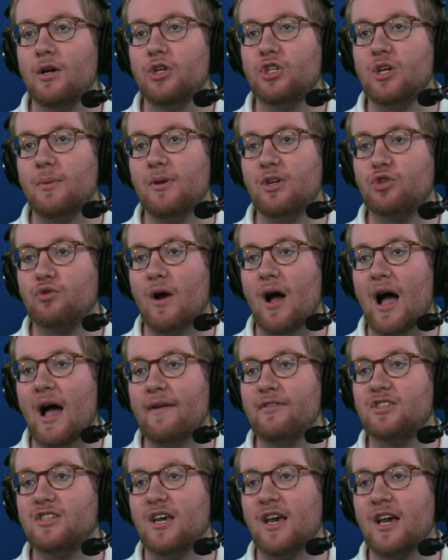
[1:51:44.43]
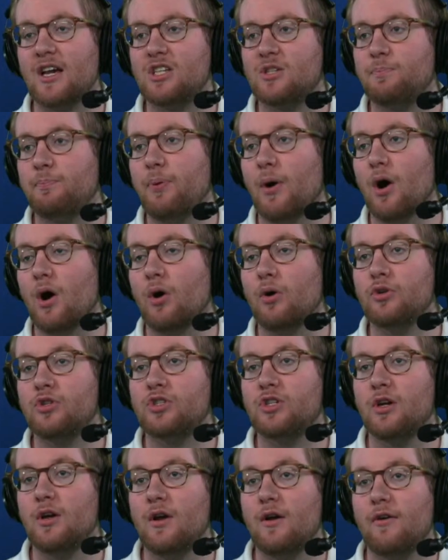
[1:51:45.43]
Jimmy drives, kicks,
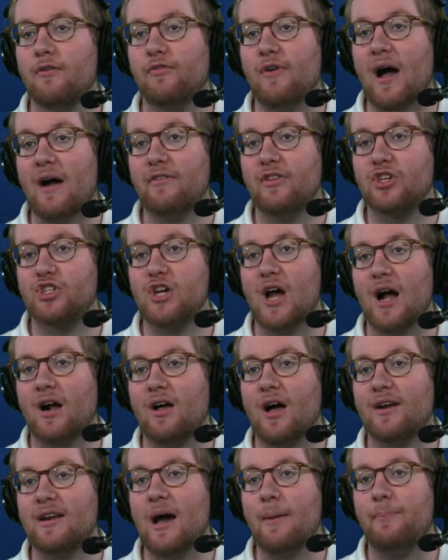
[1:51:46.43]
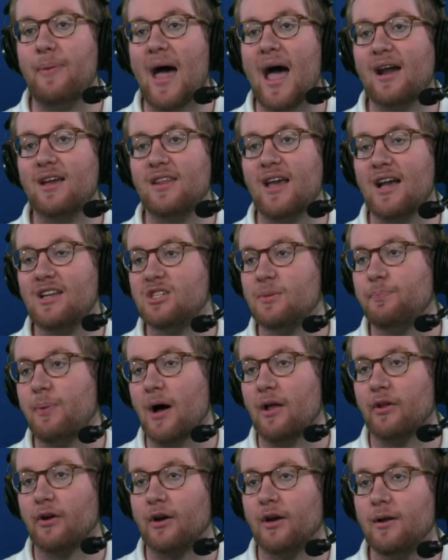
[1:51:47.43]
post. 5 on the shot clock. Now back in the hands of
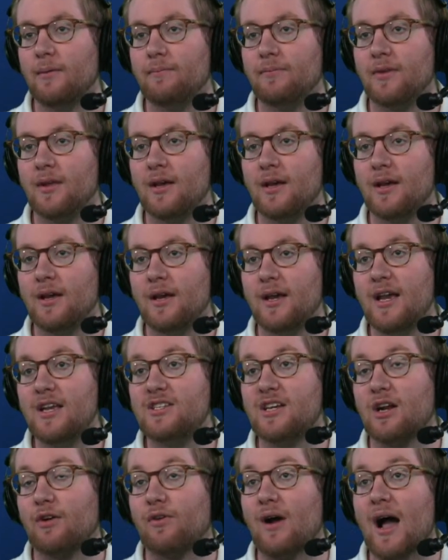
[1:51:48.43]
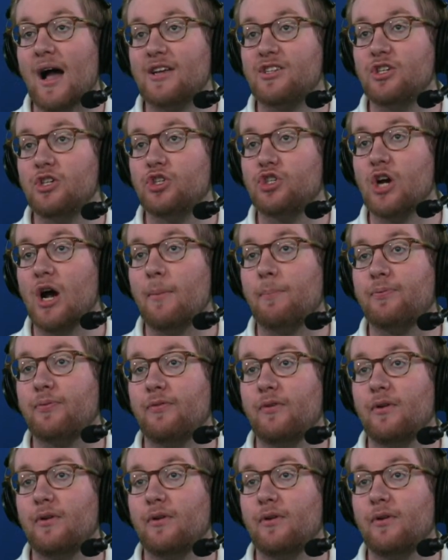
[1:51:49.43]
Butler. He's got to rise and jump